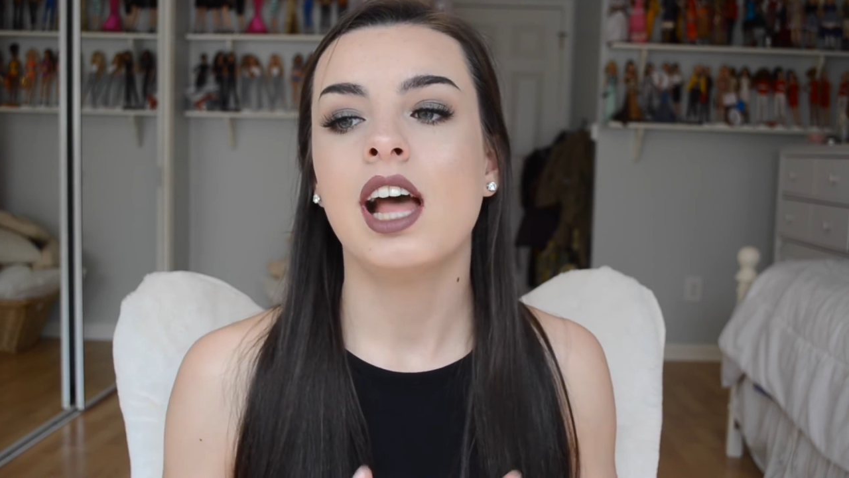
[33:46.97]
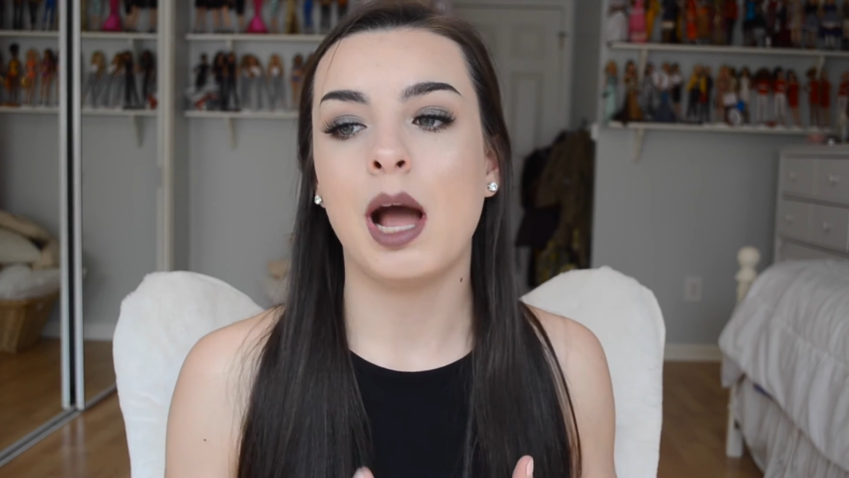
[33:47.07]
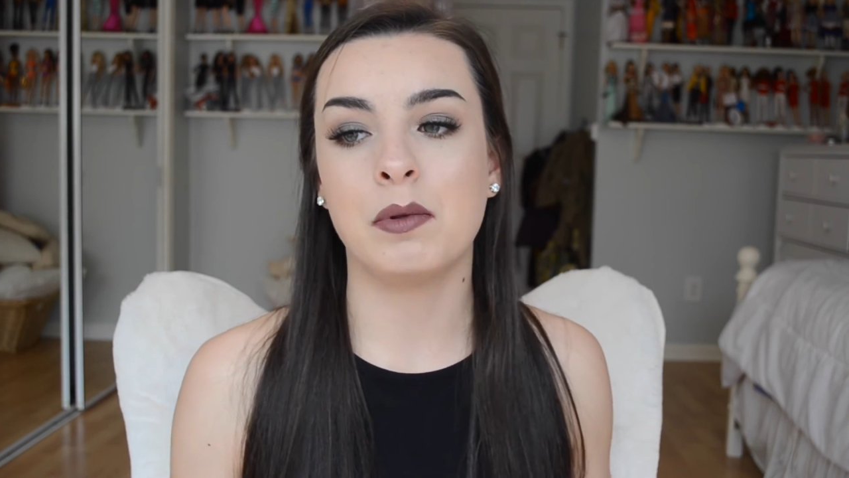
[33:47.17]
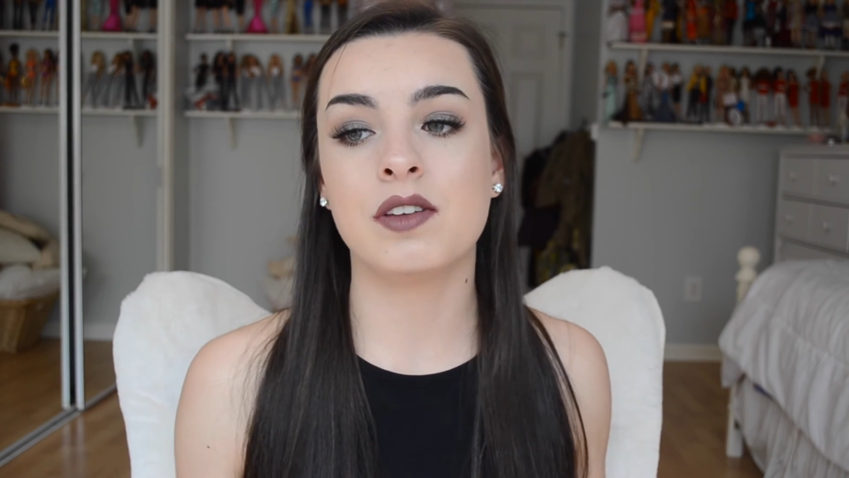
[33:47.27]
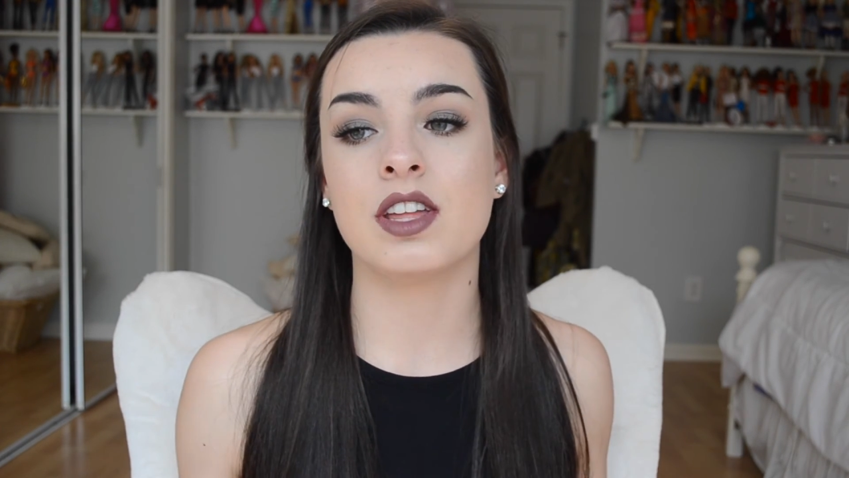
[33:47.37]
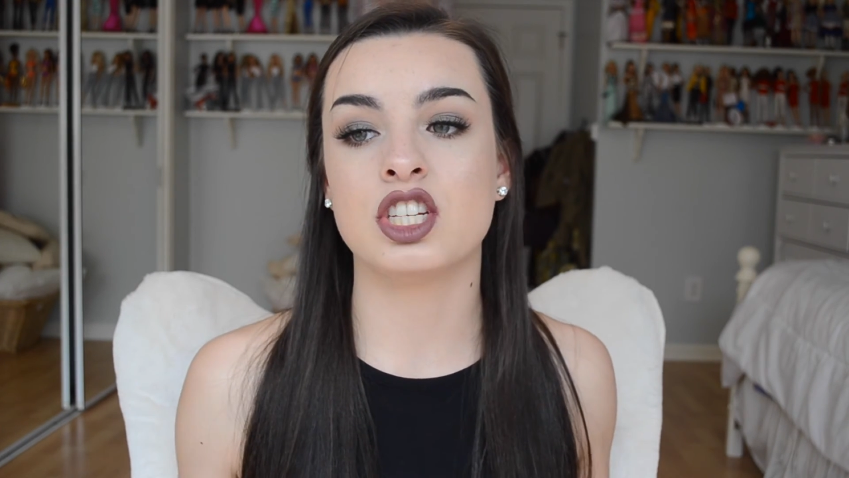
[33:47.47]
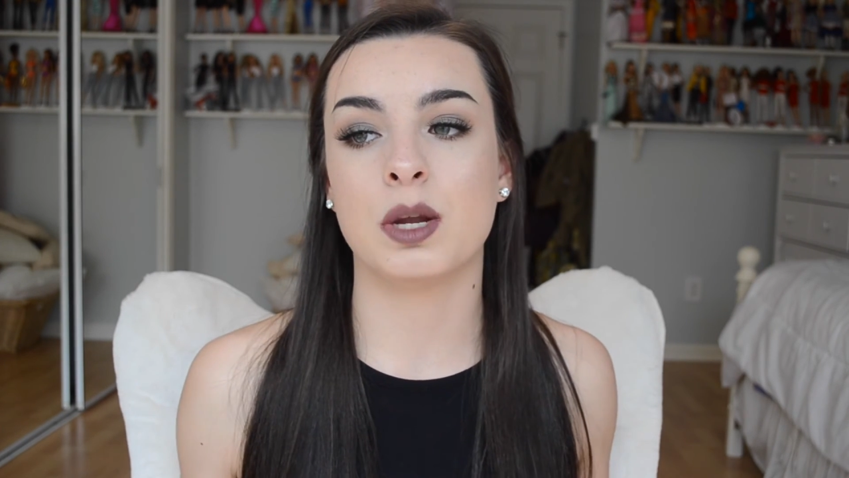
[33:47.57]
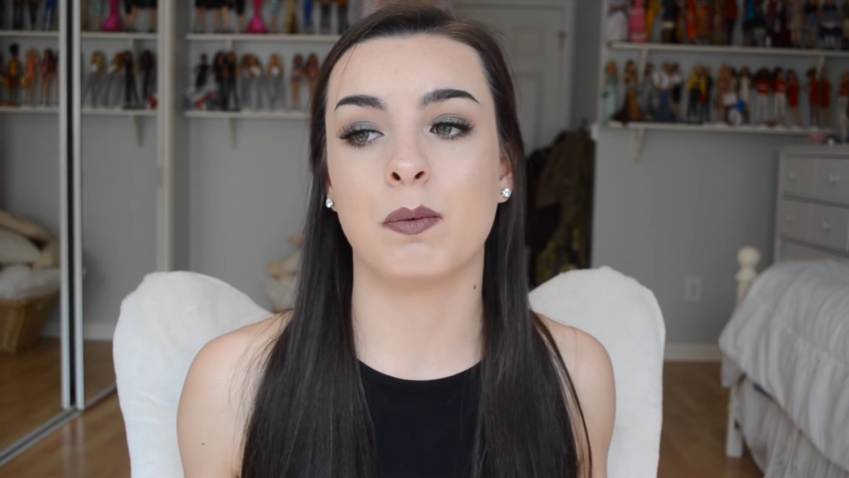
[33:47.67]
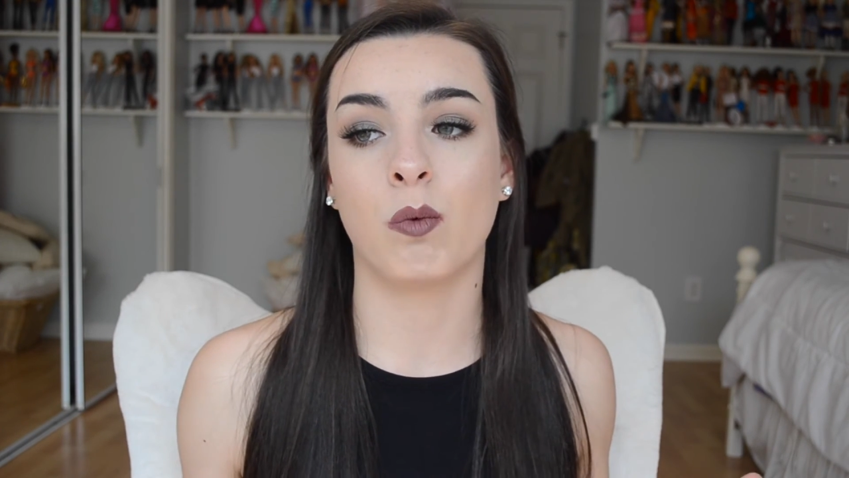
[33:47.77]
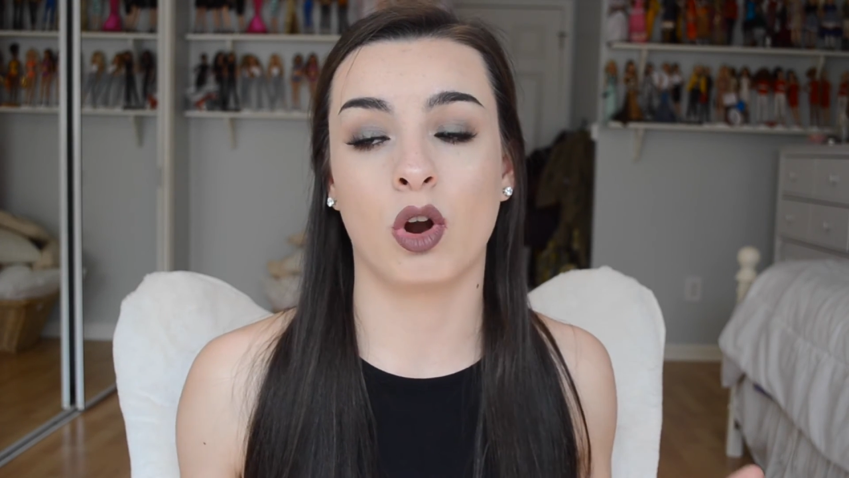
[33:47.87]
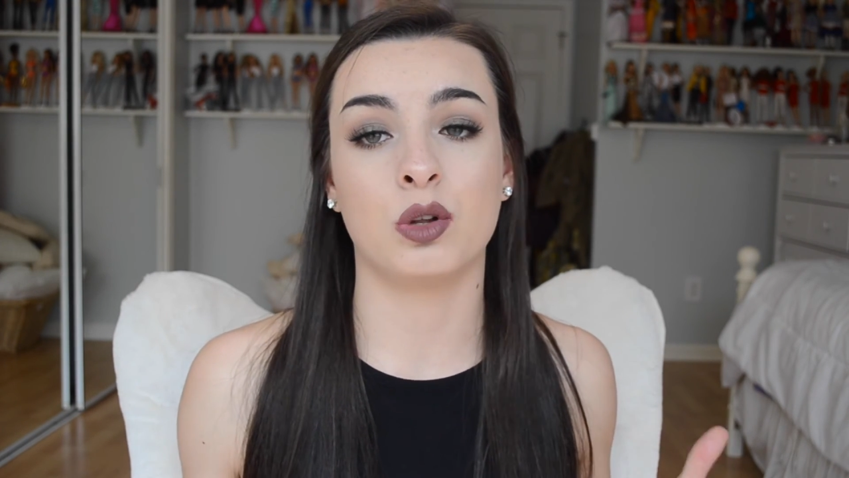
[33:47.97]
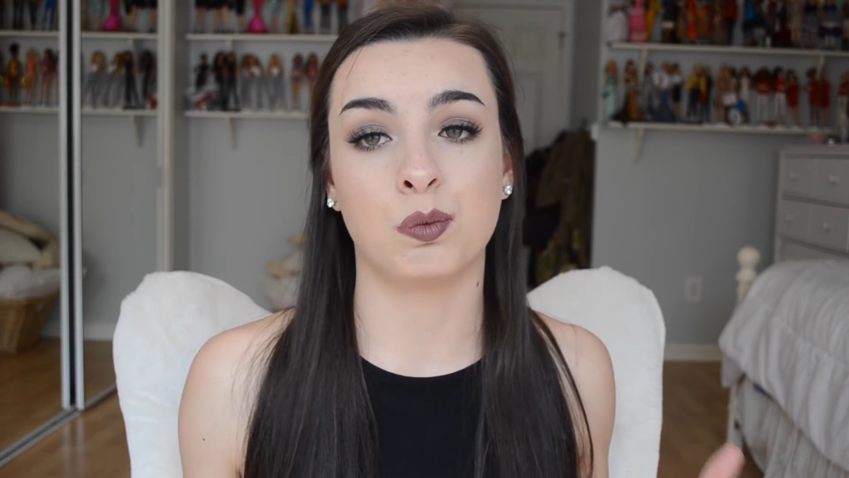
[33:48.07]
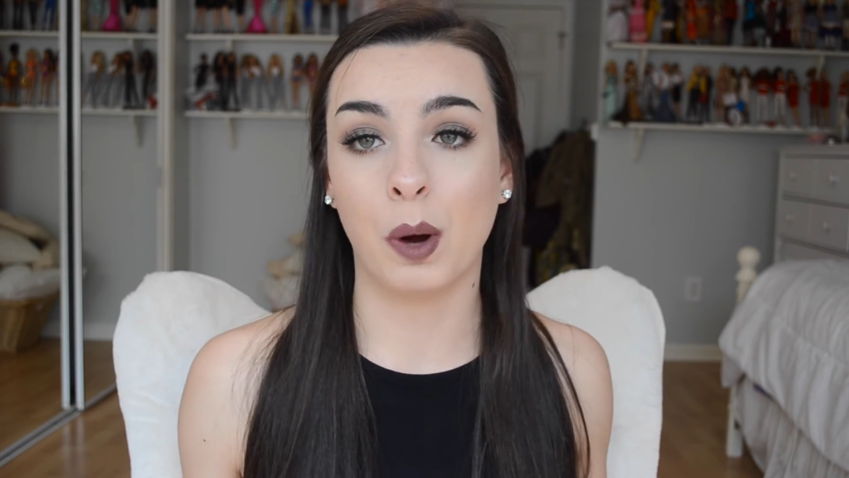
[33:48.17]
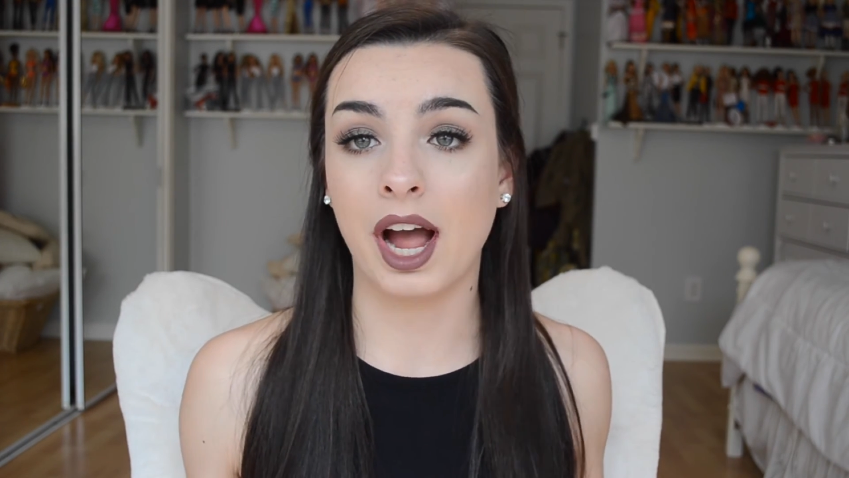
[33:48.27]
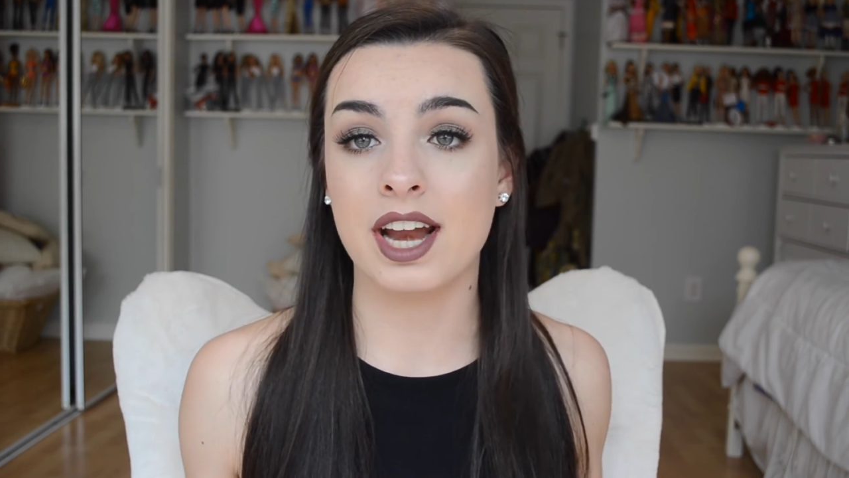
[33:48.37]
I believe they ship
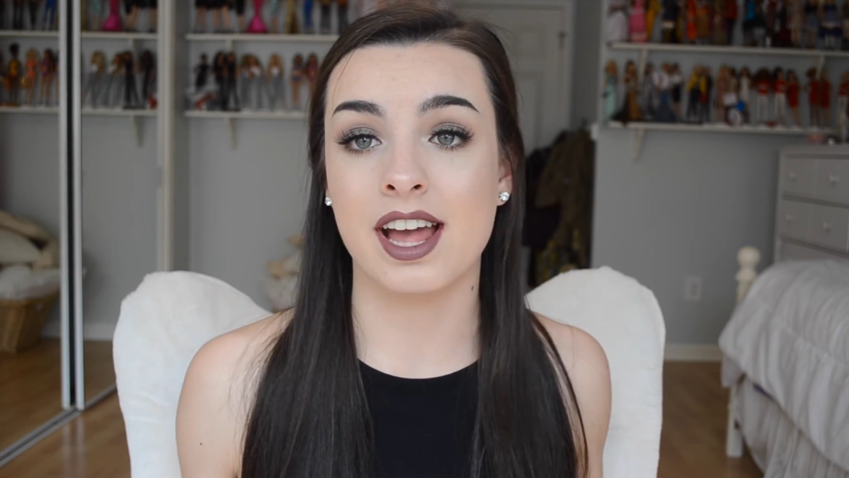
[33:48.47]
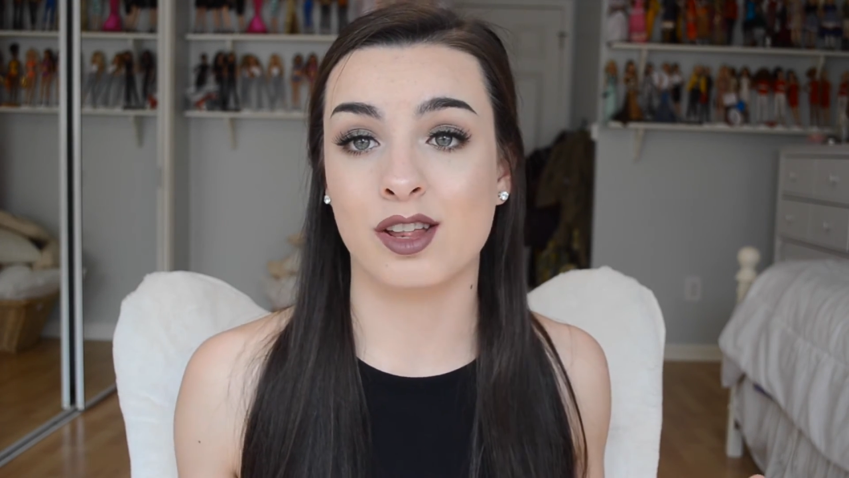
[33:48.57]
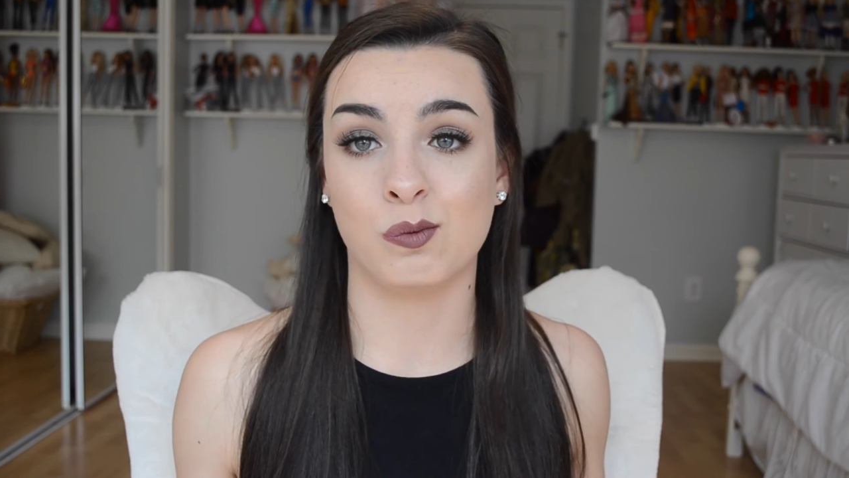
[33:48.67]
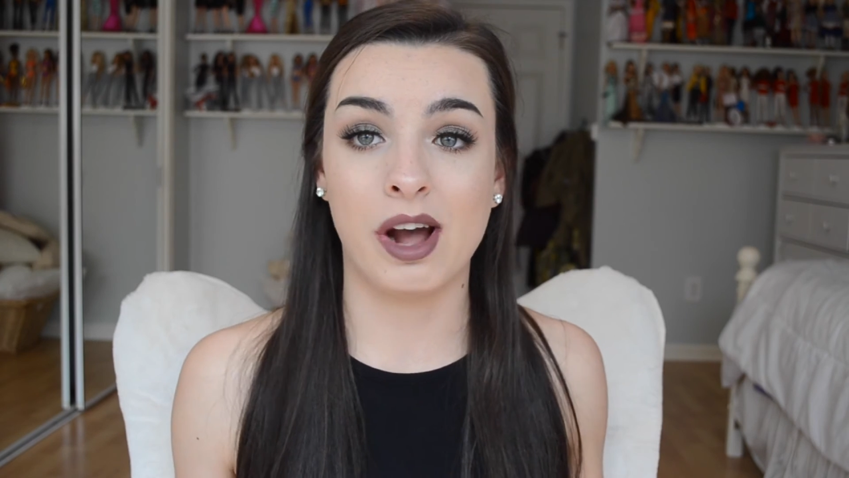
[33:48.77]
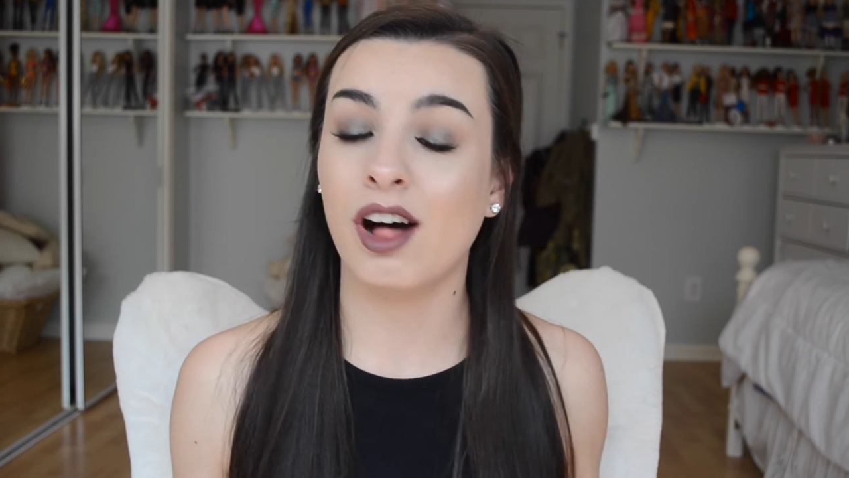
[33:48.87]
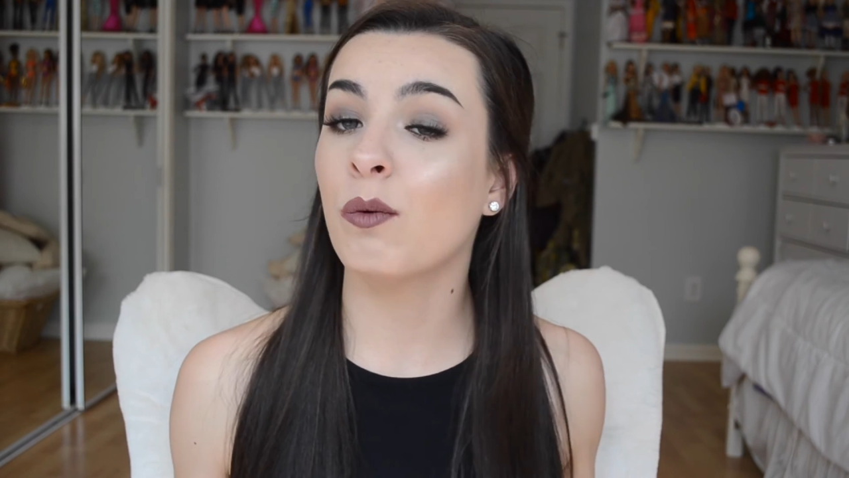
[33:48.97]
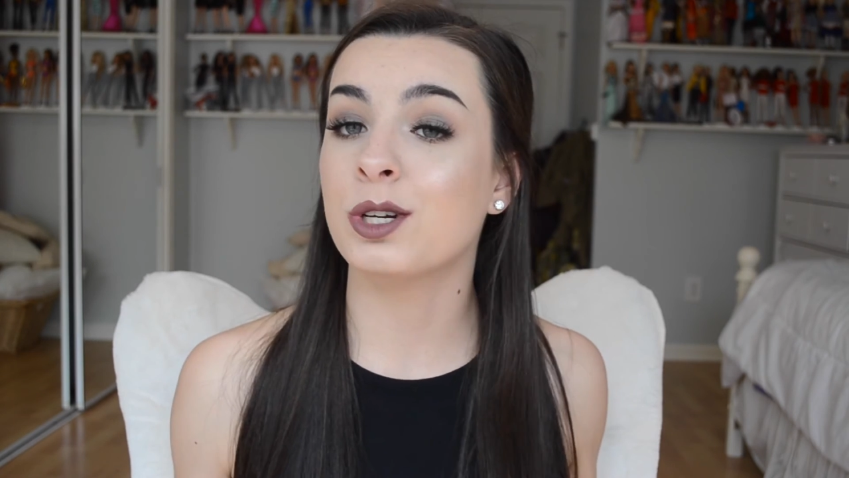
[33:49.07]
worldwide as well,